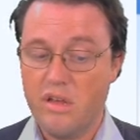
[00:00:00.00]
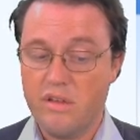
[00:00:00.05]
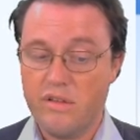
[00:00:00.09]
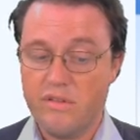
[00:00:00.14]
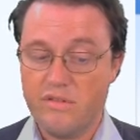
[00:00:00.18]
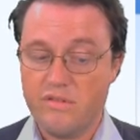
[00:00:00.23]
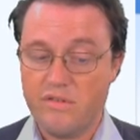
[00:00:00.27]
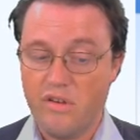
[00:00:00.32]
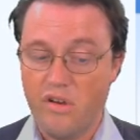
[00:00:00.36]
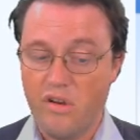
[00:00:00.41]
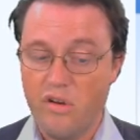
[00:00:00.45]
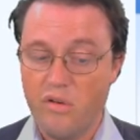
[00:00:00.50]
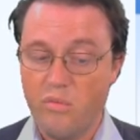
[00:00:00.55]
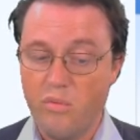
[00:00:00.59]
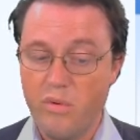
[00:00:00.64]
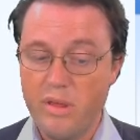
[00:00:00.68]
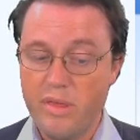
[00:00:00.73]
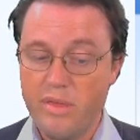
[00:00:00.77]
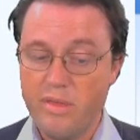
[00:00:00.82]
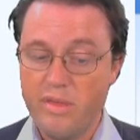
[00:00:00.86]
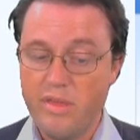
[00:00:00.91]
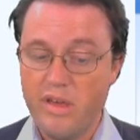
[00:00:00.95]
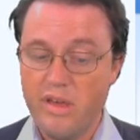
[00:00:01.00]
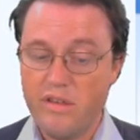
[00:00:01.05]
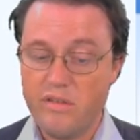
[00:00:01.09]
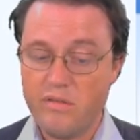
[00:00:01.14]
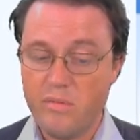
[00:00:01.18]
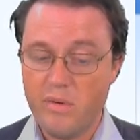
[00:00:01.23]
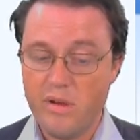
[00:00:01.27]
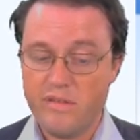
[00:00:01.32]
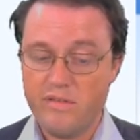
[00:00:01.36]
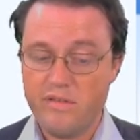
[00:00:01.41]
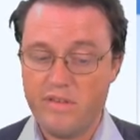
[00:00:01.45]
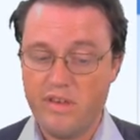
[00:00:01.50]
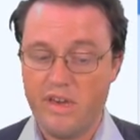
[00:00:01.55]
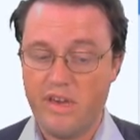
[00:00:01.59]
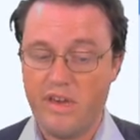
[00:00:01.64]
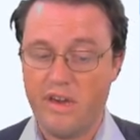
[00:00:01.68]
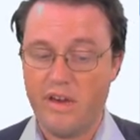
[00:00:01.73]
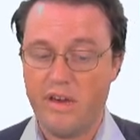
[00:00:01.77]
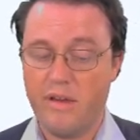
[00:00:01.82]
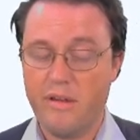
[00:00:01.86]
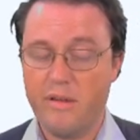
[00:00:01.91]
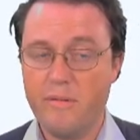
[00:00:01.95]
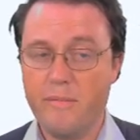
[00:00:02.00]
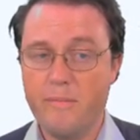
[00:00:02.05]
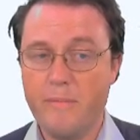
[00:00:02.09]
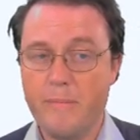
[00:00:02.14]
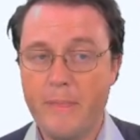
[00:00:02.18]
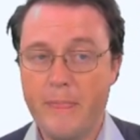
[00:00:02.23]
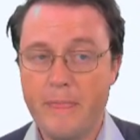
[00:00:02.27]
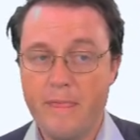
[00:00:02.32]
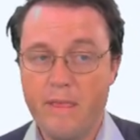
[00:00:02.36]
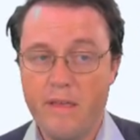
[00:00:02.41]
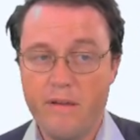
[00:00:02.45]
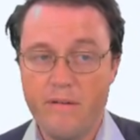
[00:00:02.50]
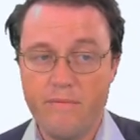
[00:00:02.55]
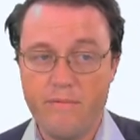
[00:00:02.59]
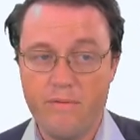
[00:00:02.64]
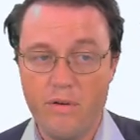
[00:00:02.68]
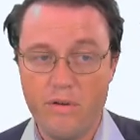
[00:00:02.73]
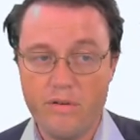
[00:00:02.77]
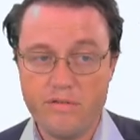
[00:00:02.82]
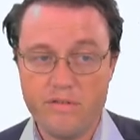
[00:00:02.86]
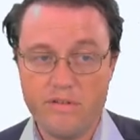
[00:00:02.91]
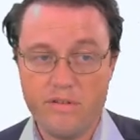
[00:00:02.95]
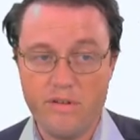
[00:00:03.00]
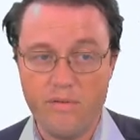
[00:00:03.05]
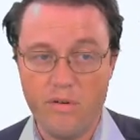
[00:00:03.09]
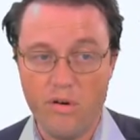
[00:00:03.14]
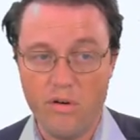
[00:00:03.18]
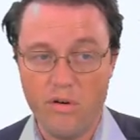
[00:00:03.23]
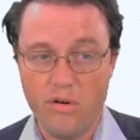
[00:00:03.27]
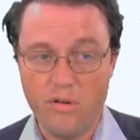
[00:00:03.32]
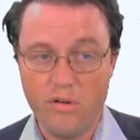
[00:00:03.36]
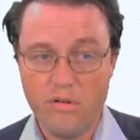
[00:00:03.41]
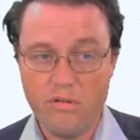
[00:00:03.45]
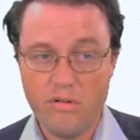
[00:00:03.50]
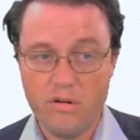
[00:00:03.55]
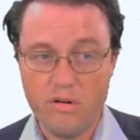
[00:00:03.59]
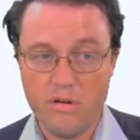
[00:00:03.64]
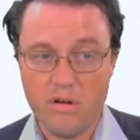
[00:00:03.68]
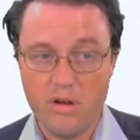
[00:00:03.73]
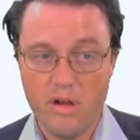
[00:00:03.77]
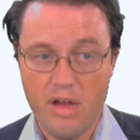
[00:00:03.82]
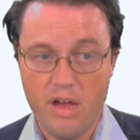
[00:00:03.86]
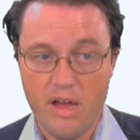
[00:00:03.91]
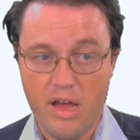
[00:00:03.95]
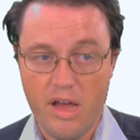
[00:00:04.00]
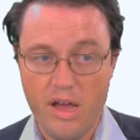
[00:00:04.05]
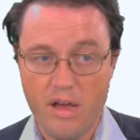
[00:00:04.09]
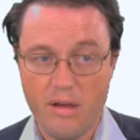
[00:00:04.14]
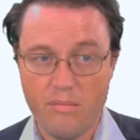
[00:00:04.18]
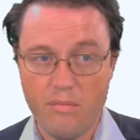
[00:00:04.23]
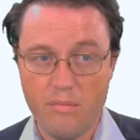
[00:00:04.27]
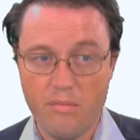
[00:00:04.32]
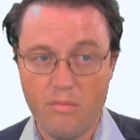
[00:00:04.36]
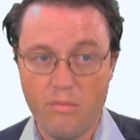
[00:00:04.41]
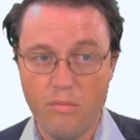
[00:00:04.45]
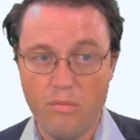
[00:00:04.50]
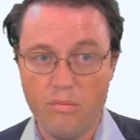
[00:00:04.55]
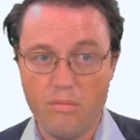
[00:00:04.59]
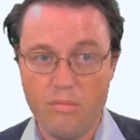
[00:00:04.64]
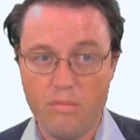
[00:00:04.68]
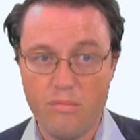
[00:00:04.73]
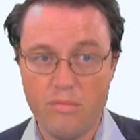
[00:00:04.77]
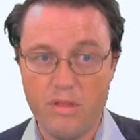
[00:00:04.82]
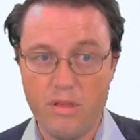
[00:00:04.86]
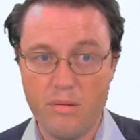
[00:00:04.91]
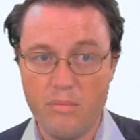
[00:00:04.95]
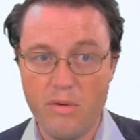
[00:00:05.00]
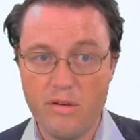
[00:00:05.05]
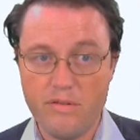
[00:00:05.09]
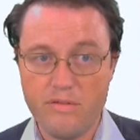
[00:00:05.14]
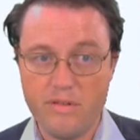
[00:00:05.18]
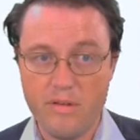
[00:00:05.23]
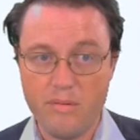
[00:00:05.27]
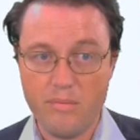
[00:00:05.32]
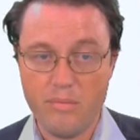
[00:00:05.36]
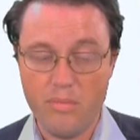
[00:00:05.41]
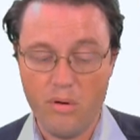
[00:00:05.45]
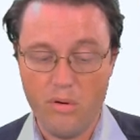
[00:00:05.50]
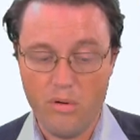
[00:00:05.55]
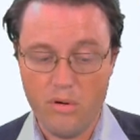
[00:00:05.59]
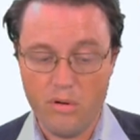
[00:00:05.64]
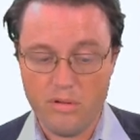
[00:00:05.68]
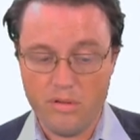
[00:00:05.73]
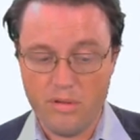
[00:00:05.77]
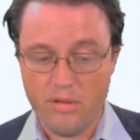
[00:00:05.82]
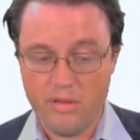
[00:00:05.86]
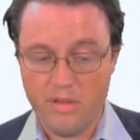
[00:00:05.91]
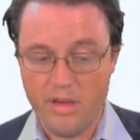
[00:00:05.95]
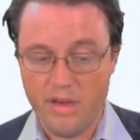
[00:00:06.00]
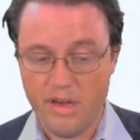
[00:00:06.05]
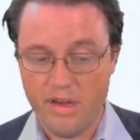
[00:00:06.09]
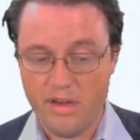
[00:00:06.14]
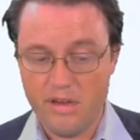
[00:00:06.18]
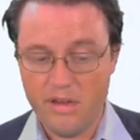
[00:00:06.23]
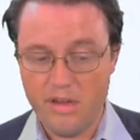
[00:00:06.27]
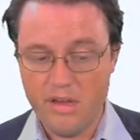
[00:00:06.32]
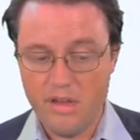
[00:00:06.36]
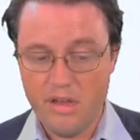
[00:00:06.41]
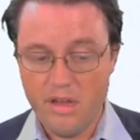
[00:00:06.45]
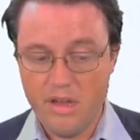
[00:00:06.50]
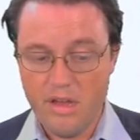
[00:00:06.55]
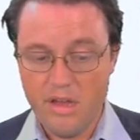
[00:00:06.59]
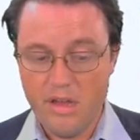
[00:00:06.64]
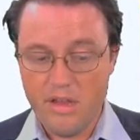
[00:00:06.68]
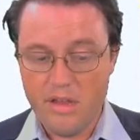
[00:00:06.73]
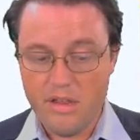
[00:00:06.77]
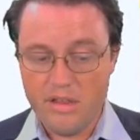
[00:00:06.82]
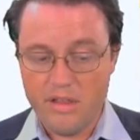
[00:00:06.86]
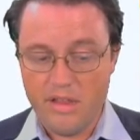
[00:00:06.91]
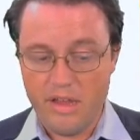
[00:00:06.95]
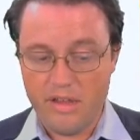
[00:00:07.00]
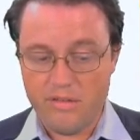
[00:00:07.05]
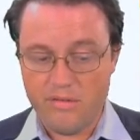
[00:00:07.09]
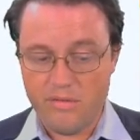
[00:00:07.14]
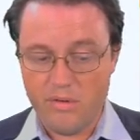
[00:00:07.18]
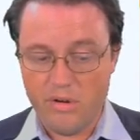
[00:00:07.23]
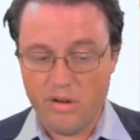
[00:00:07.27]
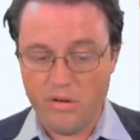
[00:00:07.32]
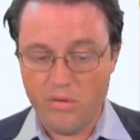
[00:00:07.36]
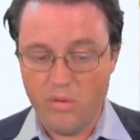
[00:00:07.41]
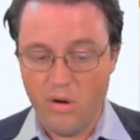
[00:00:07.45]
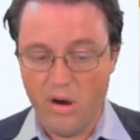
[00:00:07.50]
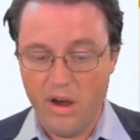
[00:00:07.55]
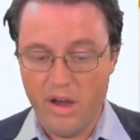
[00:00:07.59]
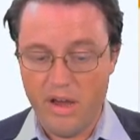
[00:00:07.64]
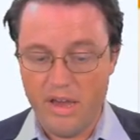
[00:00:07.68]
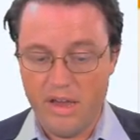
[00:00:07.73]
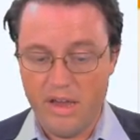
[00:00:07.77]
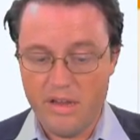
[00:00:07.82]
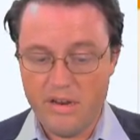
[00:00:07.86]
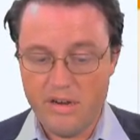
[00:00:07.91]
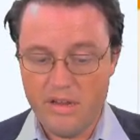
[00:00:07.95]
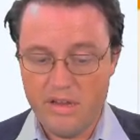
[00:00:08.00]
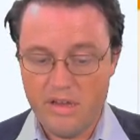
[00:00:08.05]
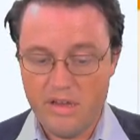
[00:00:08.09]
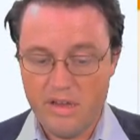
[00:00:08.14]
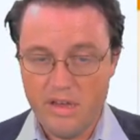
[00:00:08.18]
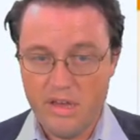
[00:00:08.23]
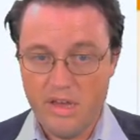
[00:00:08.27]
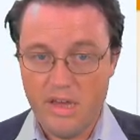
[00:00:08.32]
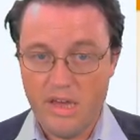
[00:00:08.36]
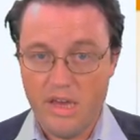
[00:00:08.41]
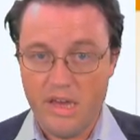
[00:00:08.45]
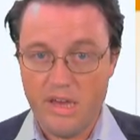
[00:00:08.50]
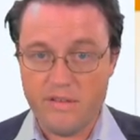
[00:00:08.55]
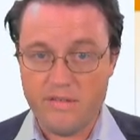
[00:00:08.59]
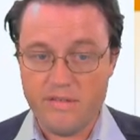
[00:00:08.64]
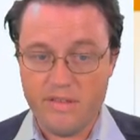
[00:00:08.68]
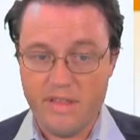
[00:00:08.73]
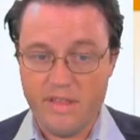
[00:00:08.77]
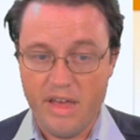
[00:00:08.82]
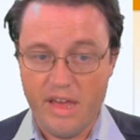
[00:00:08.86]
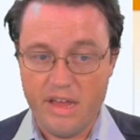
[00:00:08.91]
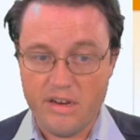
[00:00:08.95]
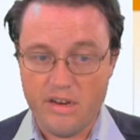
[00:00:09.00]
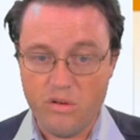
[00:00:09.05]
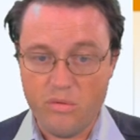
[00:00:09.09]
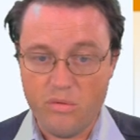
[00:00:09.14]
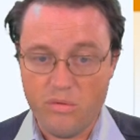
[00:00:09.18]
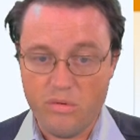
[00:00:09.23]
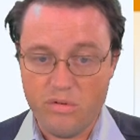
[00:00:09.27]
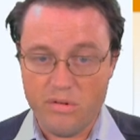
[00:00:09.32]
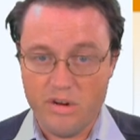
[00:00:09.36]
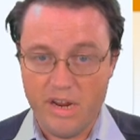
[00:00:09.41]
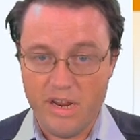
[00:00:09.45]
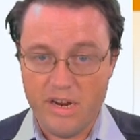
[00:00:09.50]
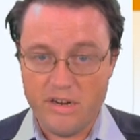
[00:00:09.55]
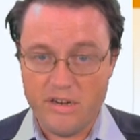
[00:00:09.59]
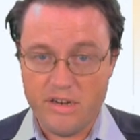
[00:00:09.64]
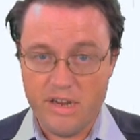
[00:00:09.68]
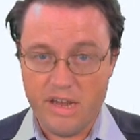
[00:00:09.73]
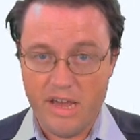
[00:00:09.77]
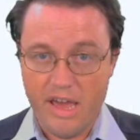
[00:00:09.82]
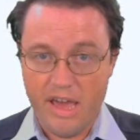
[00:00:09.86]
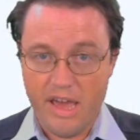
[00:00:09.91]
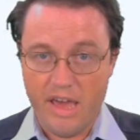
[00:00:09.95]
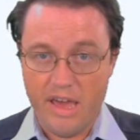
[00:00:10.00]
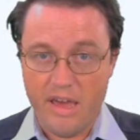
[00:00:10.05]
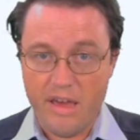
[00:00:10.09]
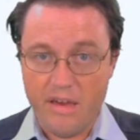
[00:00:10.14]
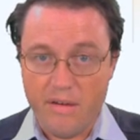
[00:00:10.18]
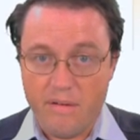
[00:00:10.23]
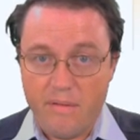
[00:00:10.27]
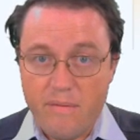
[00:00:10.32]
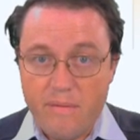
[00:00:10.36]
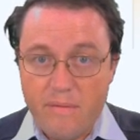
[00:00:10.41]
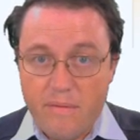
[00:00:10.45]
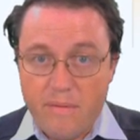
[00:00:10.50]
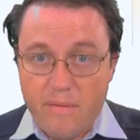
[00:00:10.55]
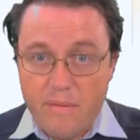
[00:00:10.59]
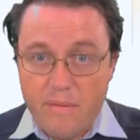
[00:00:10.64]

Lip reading: So with these ones here, first of all, the most important thing that's required is that you will need to have